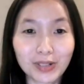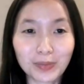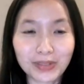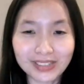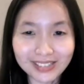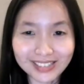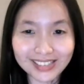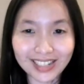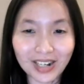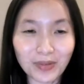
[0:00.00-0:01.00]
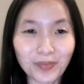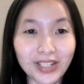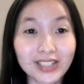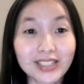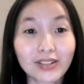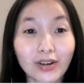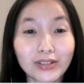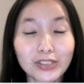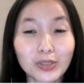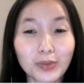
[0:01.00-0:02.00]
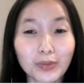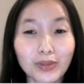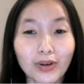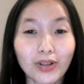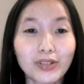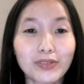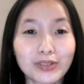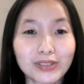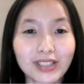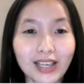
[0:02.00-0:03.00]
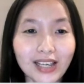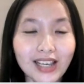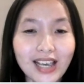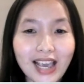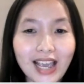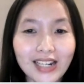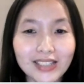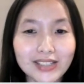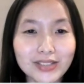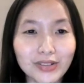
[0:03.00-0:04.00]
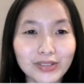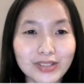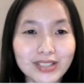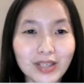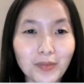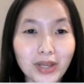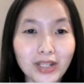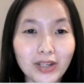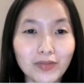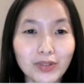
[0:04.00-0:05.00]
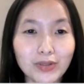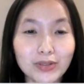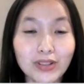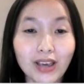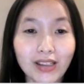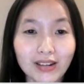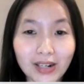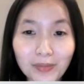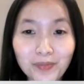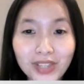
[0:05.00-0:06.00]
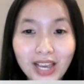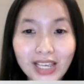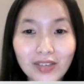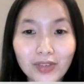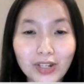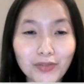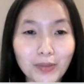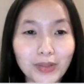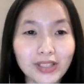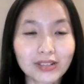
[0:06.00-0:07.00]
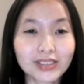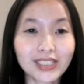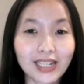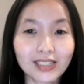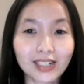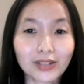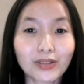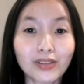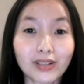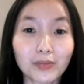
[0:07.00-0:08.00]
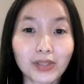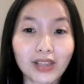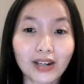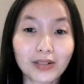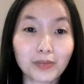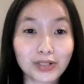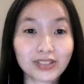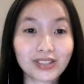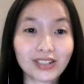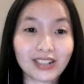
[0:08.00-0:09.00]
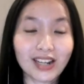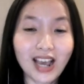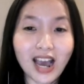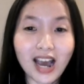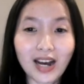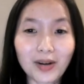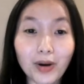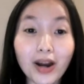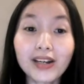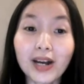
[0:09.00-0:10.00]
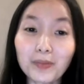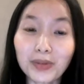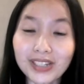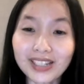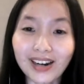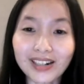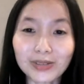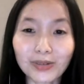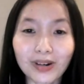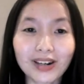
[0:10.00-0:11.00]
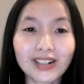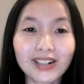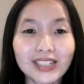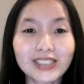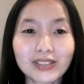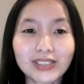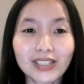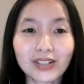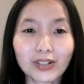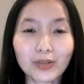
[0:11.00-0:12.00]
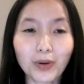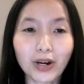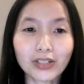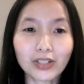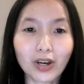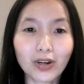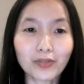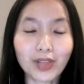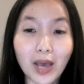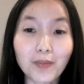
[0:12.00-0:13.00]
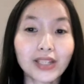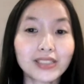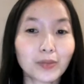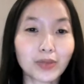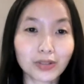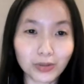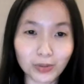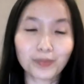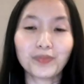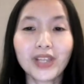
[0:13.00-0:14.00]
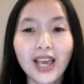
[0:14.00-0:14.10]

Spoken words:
Philippines. It is an honor to be with all of you today, and it is good to see many of you together, even if I'm a little sad that I could not be there in person. Our company, R2R, is considered part of the MSME group.